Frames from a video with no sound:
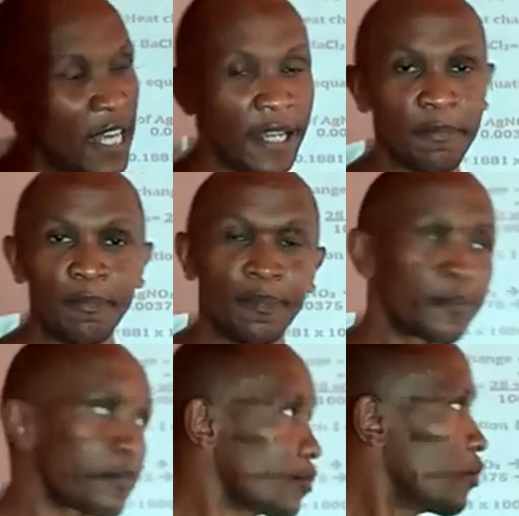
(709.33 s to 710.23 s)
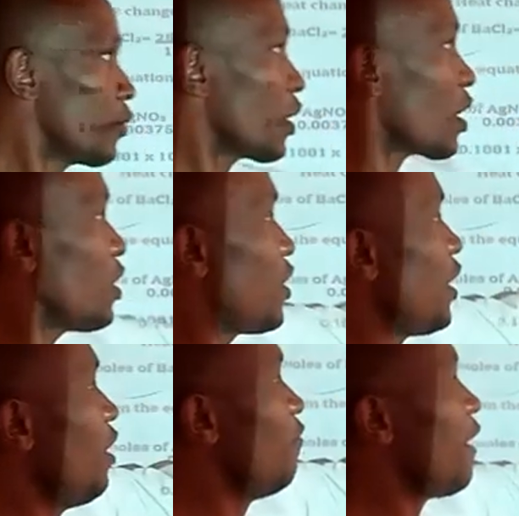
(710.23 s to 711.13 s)
the
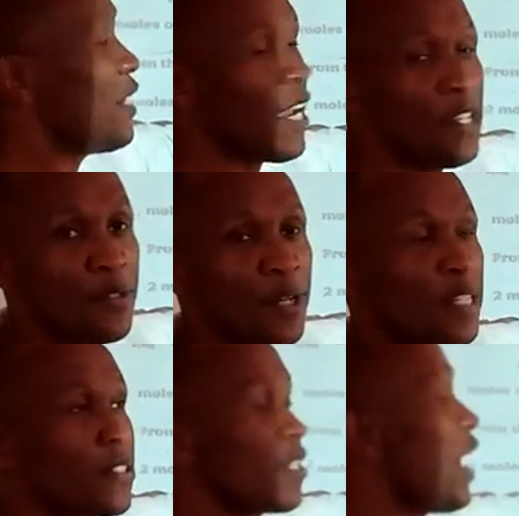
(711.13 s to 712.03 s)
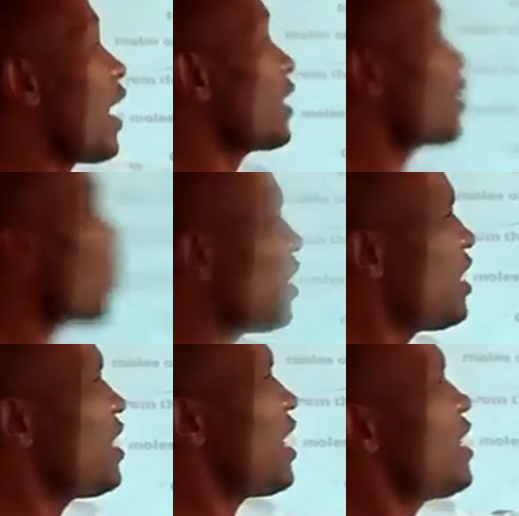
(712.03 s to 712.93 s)
silver nitrate react. So it
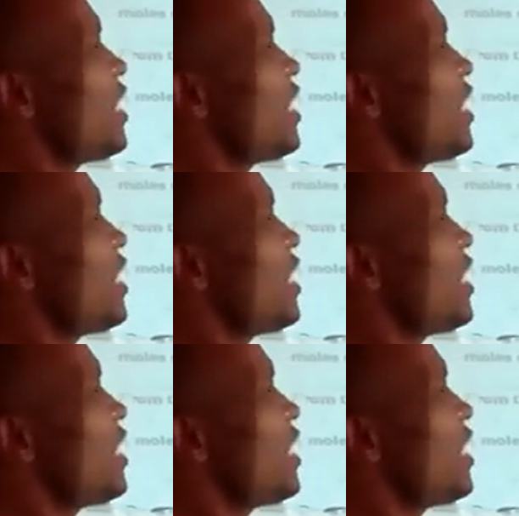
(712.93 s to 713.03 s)
is a